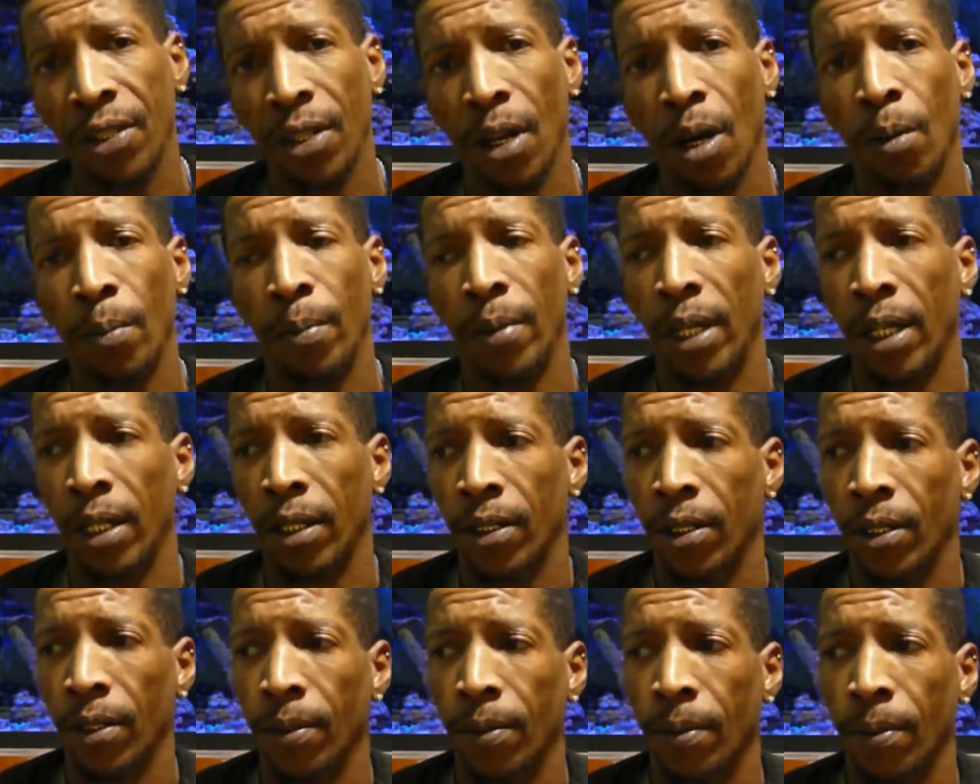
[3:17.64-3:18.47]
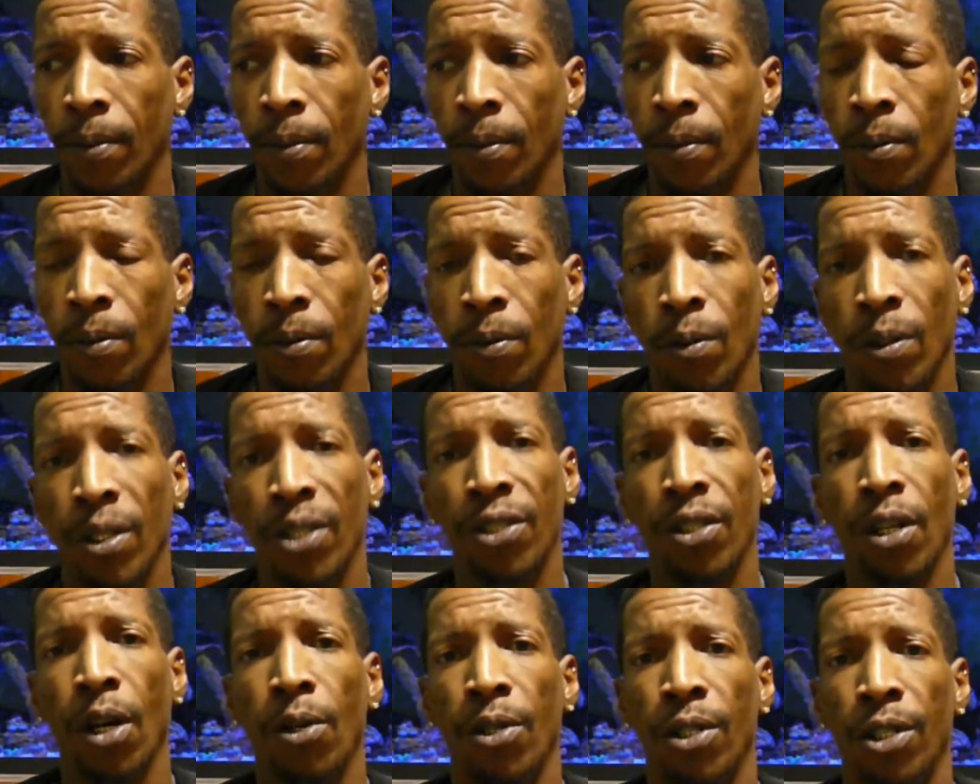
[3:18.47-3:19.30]
salt mix. What
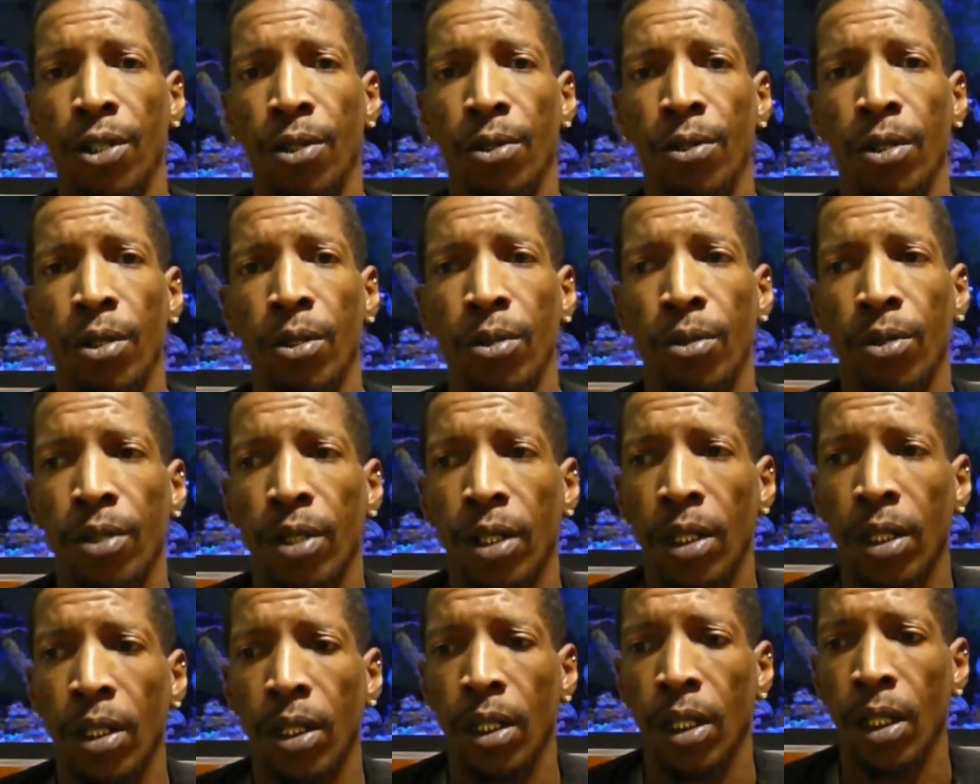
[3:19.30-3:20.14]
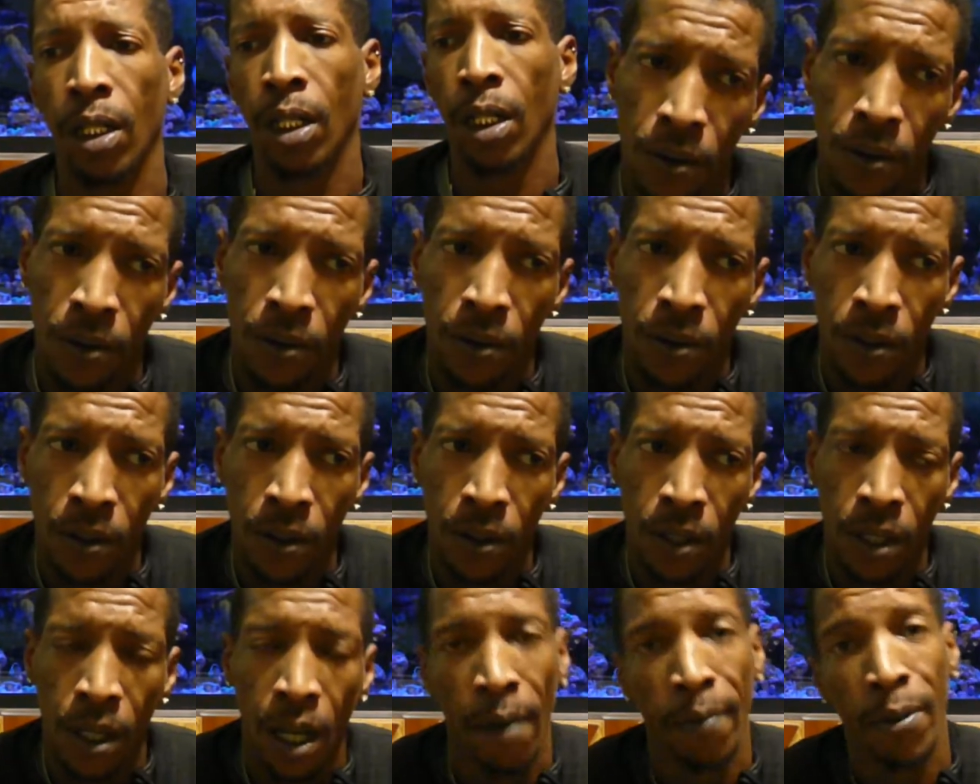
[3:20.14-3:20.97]
salt are you using?
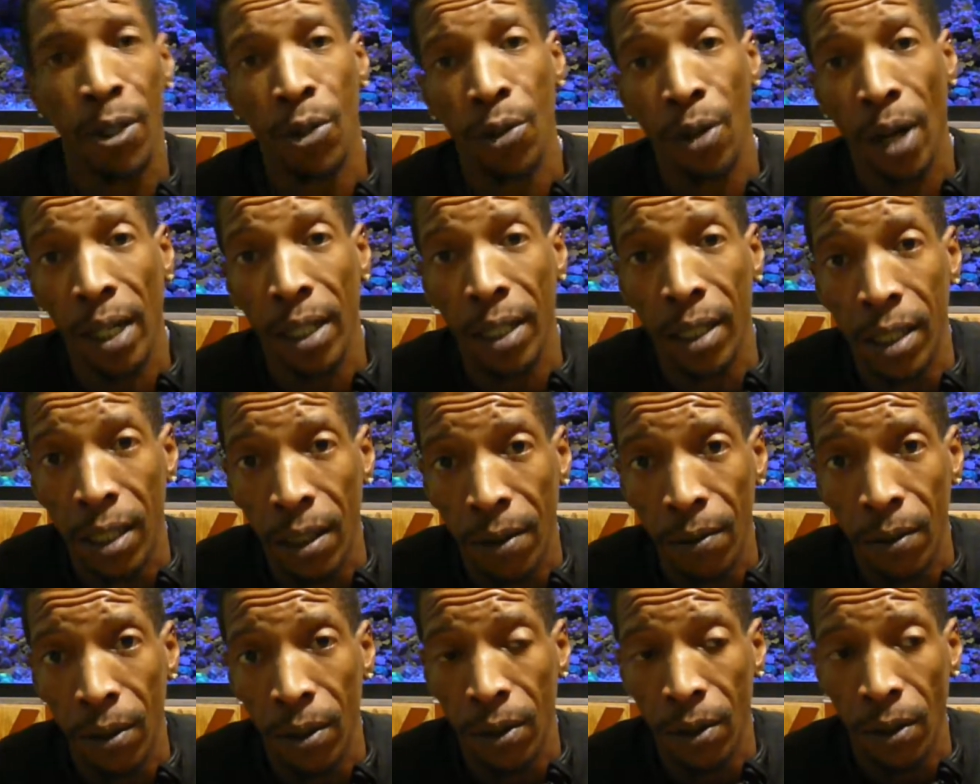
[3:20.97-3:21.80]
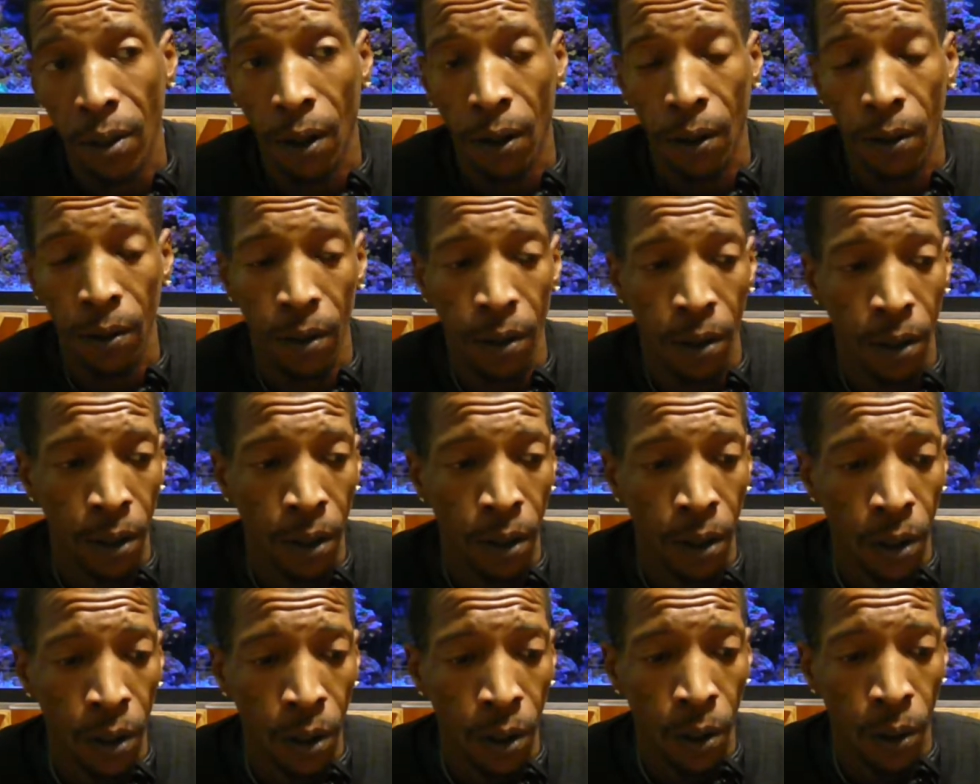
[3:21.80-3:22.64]
Have you tried a different salt?
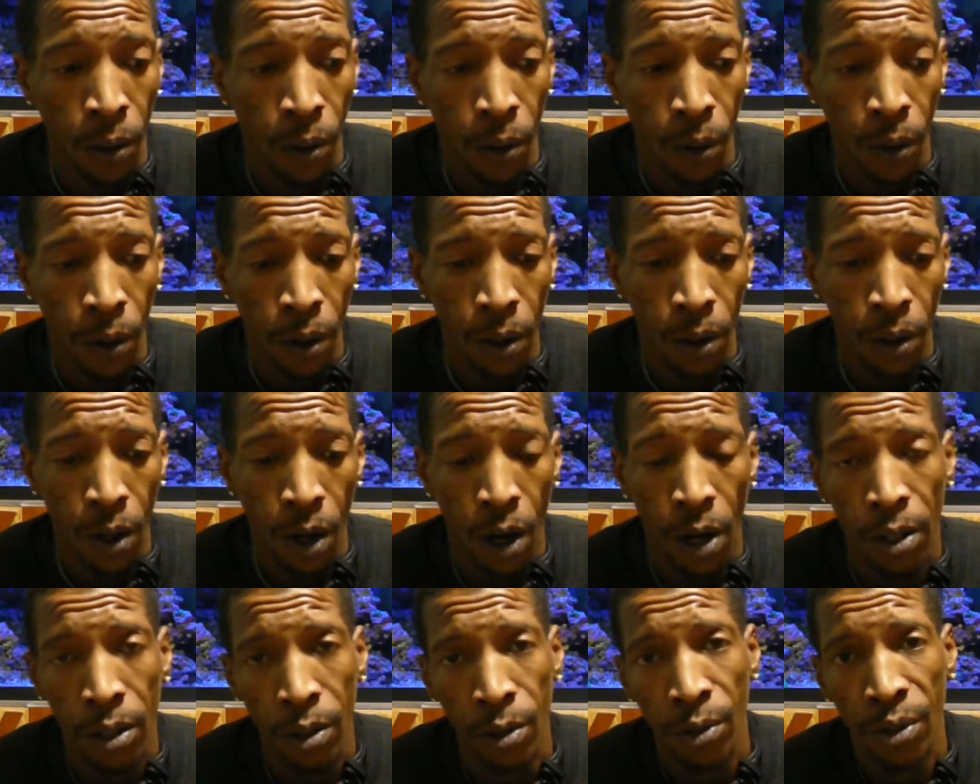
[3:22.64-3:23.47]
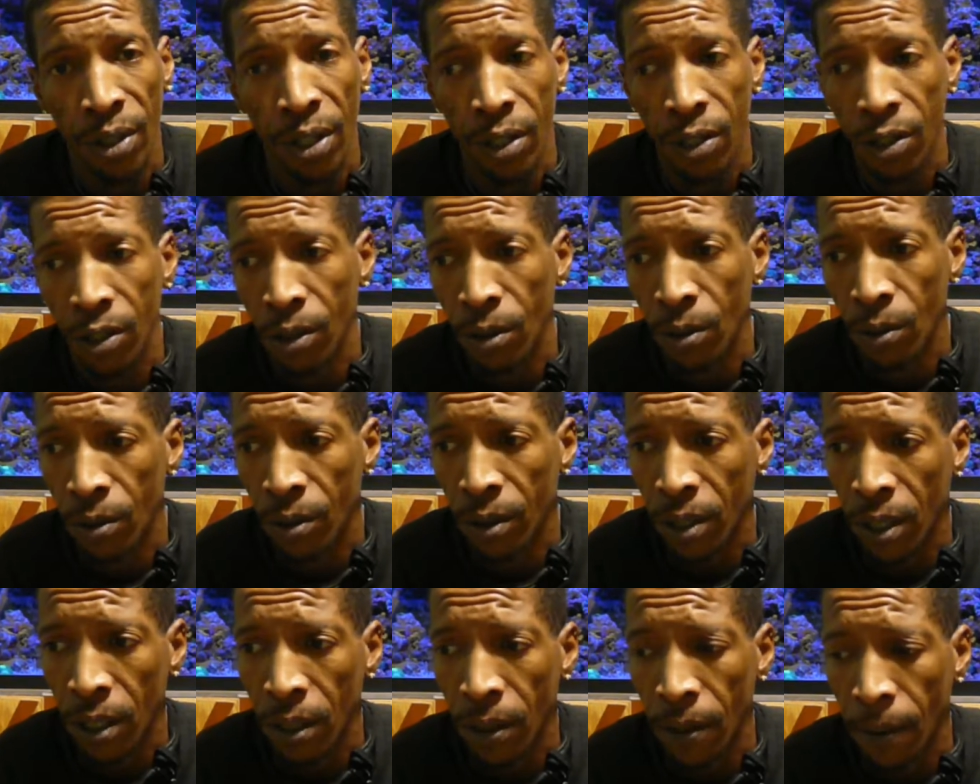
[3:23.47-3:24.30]
Or are you just
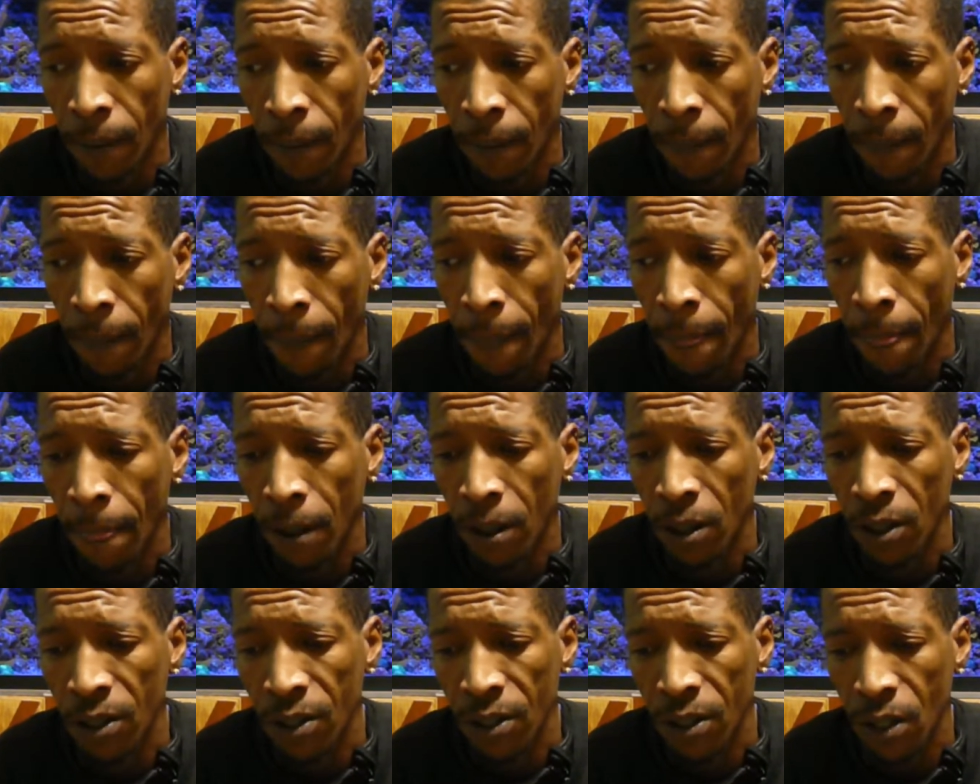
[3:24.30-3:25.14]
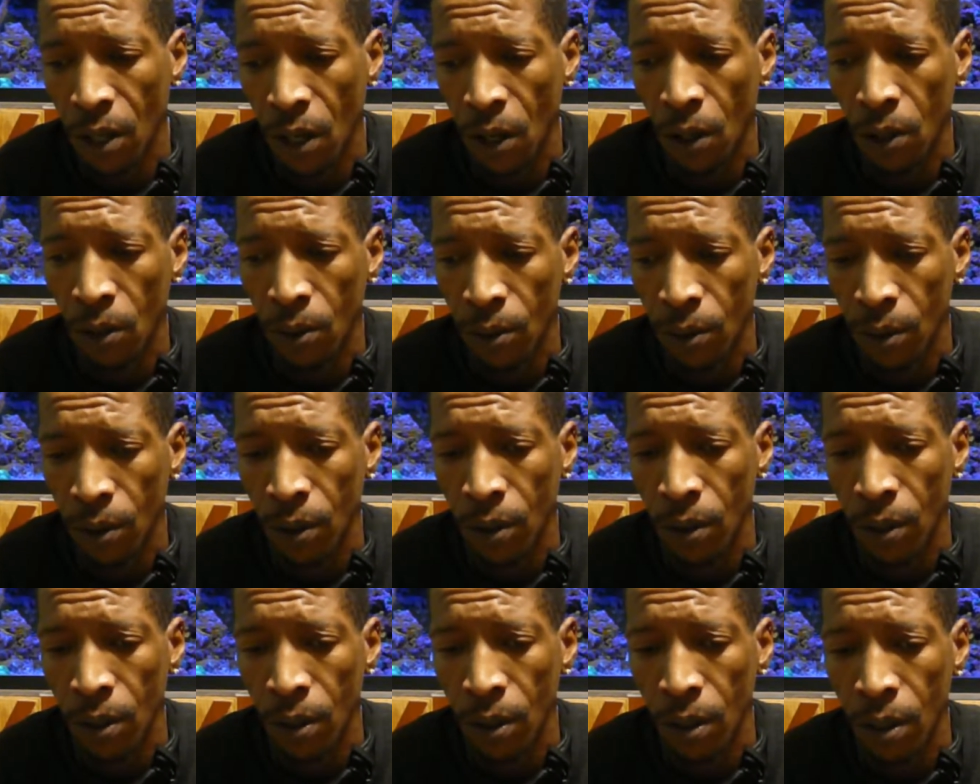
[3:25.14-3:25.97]
using a salt
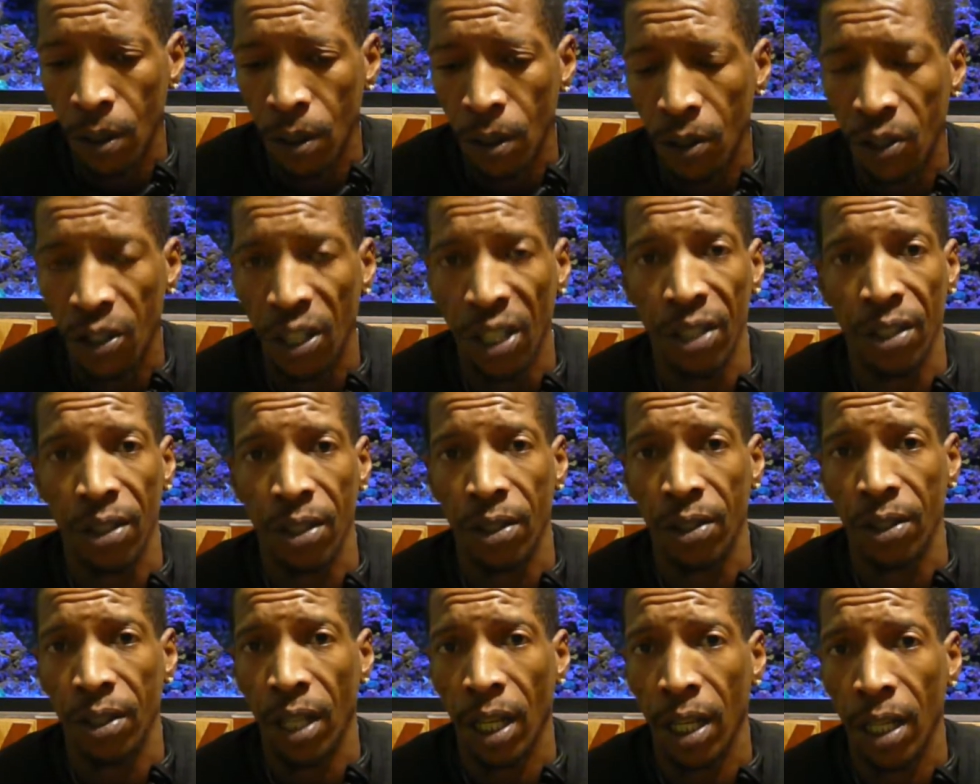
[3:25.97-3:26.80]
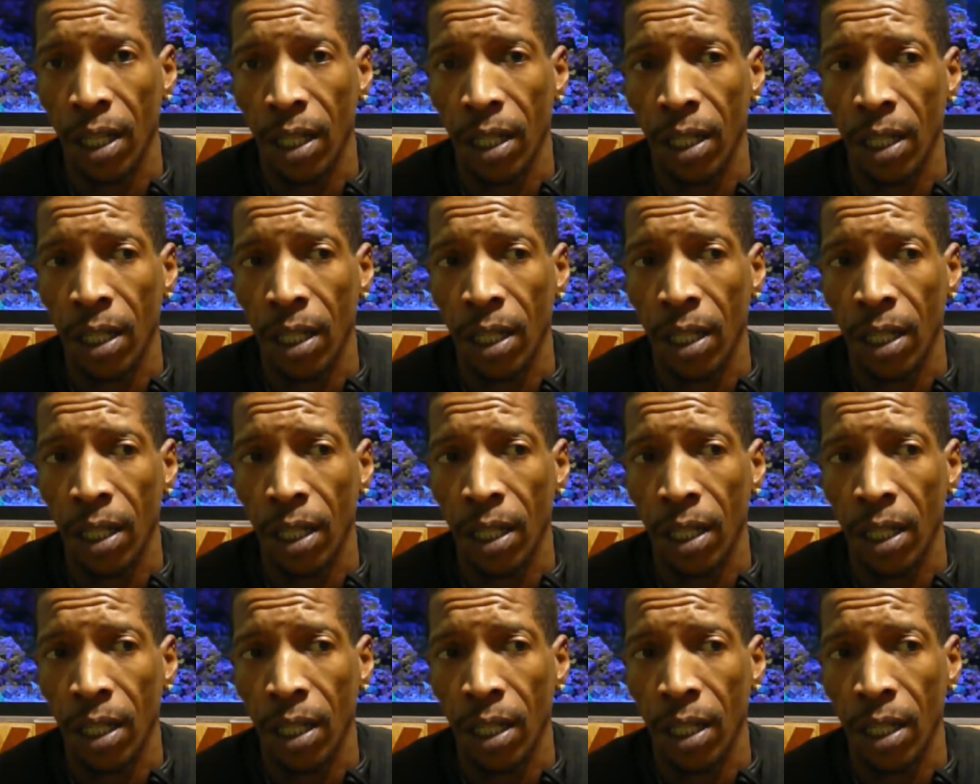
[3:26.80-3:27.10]
just to say